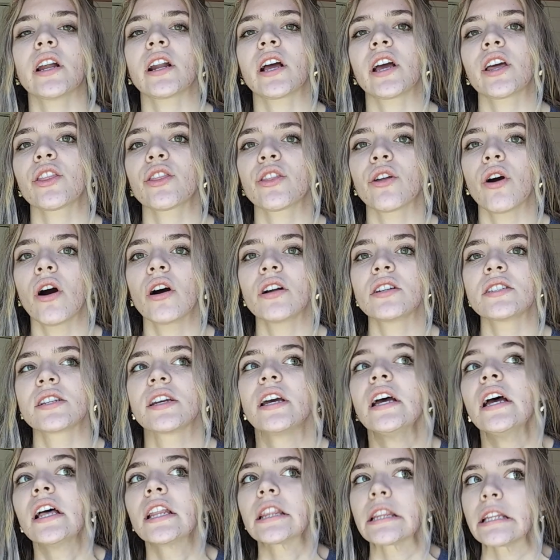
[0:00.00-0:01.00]
and I thought
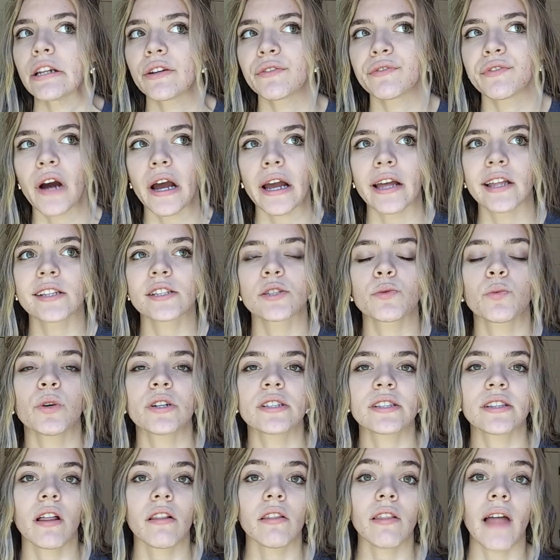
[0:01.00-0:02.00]
The Defiance
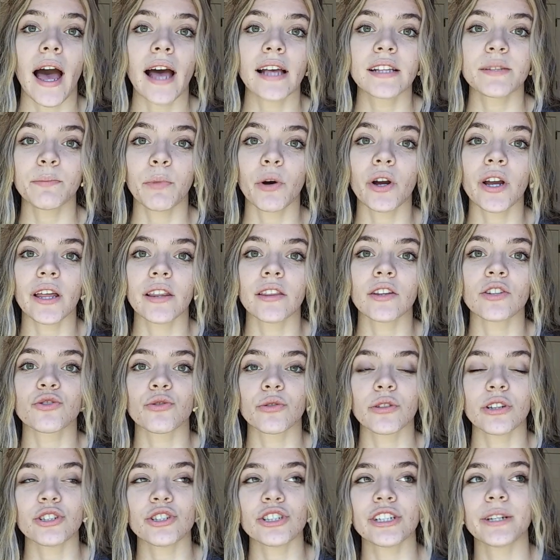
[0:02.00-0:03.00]
was the last book in the
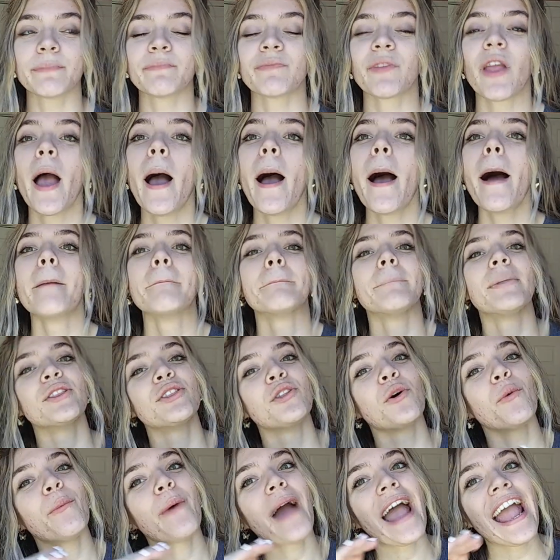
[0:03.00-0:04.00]
trilogy. But
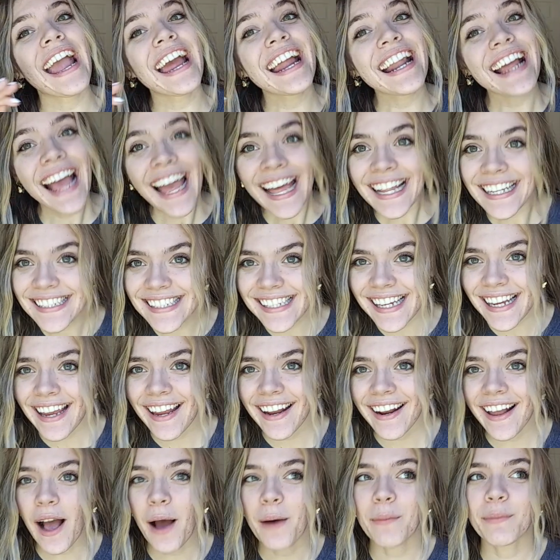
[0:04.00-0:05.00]
the way it
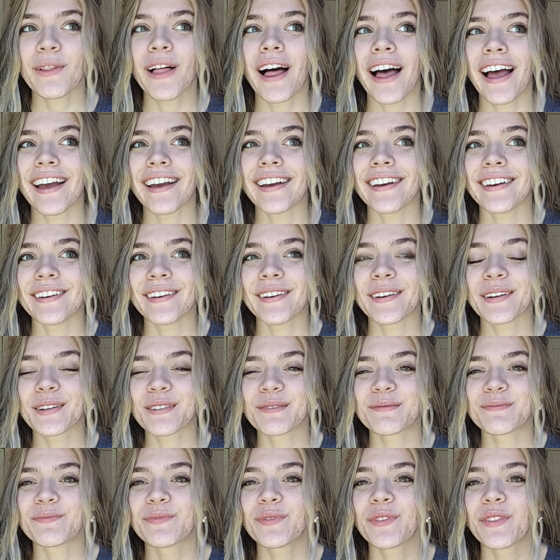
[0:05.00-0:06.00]
ended, I'm like,
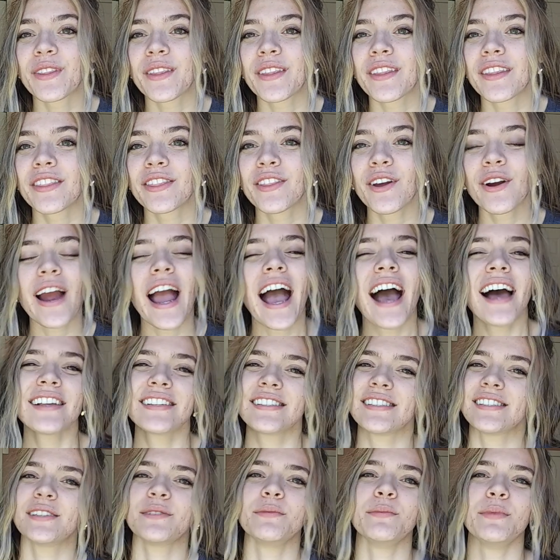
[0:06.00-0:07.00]
there
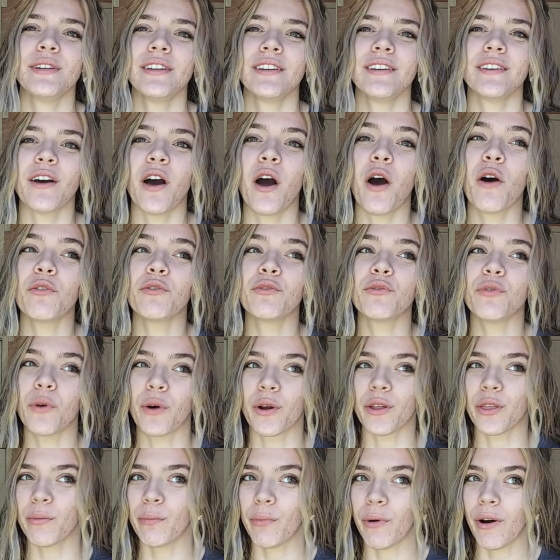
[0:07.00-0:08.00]
has to be a
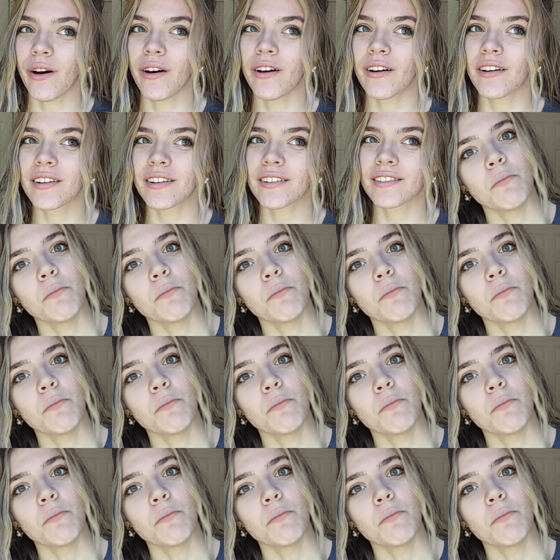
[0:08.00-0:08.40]
fourth book.